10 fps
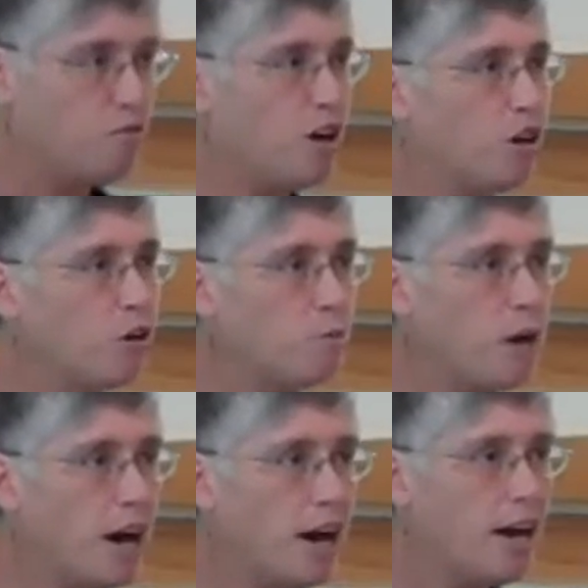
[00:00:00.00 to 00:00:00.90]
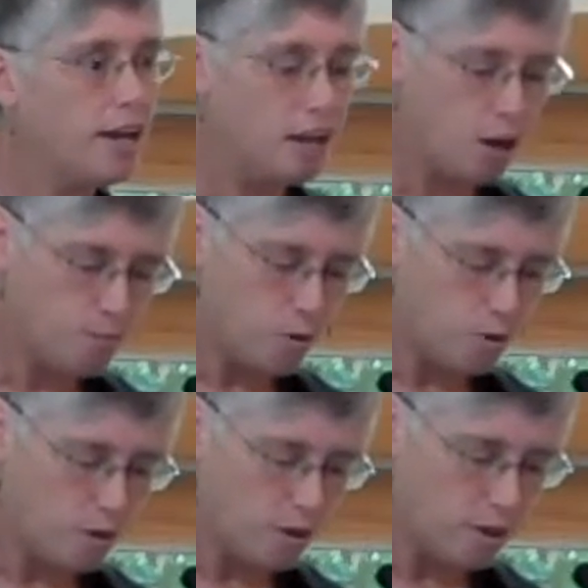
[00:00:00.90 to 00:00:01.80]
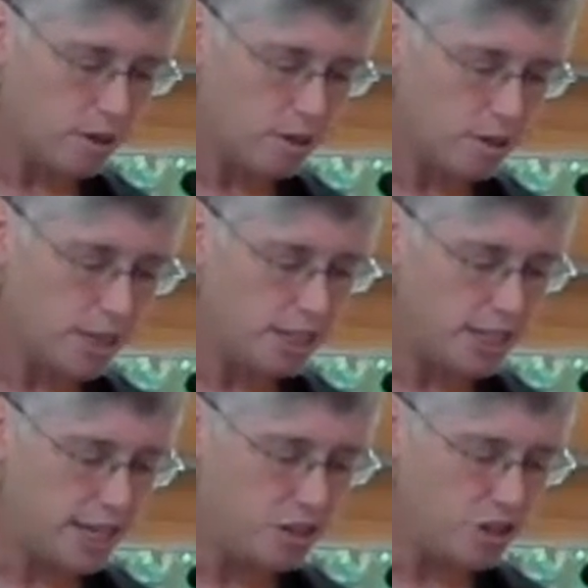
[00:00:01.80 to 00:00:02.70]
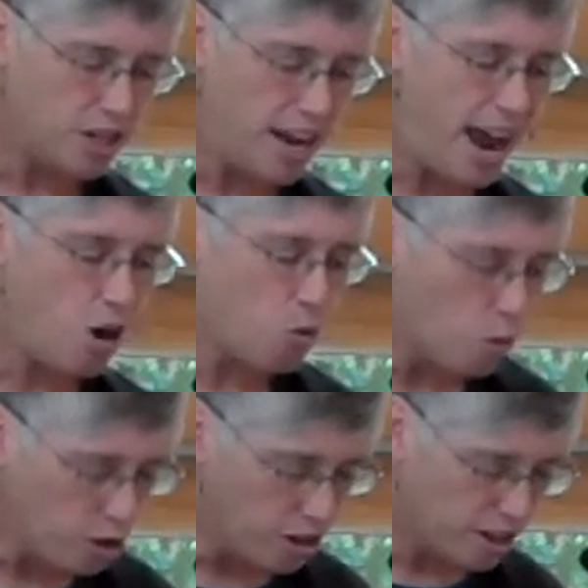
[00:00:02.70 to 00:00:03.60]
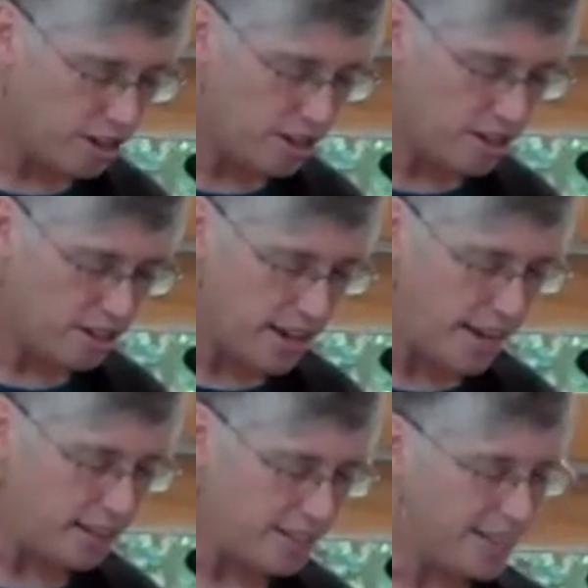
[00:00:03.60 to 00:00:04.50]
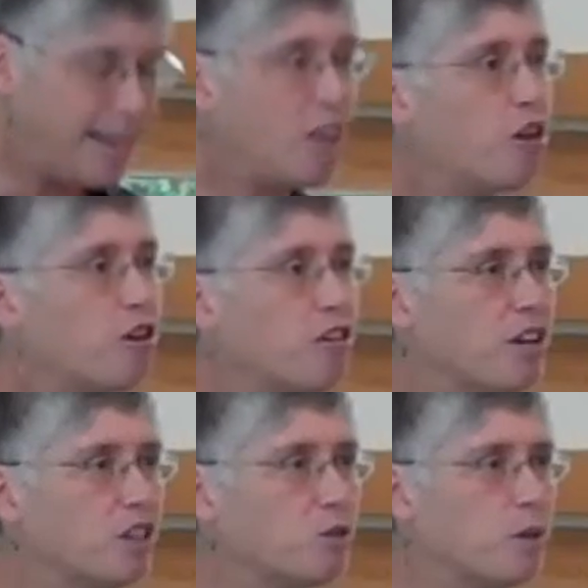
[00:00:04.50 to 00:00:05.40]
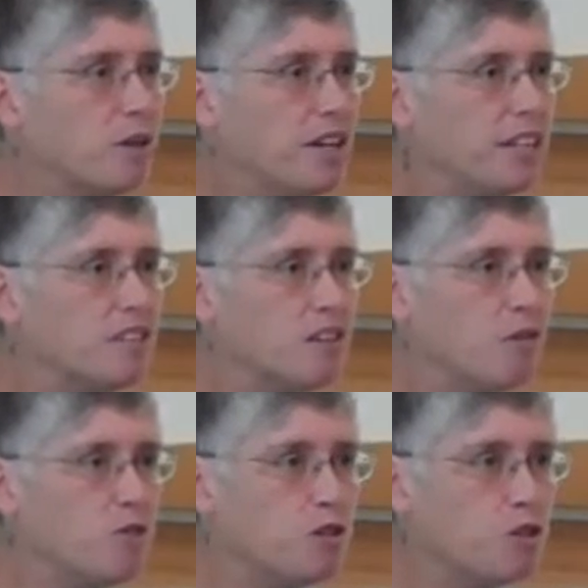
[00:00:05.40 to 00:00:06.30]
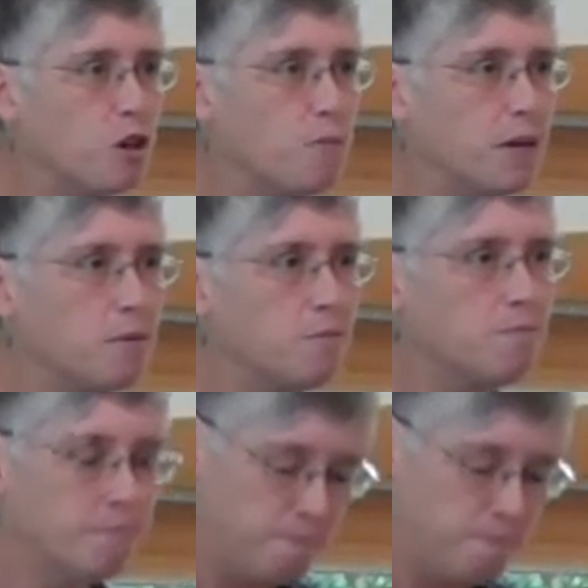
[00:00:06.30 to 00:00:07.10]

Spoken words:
followed by a more attention outward and together experience of the sermon.